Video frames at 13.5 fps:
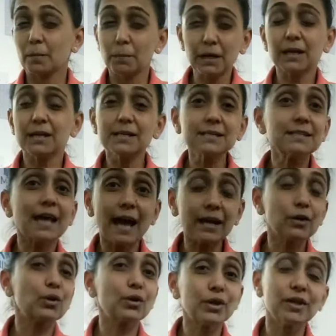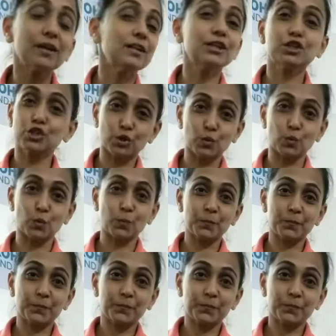But is that really true?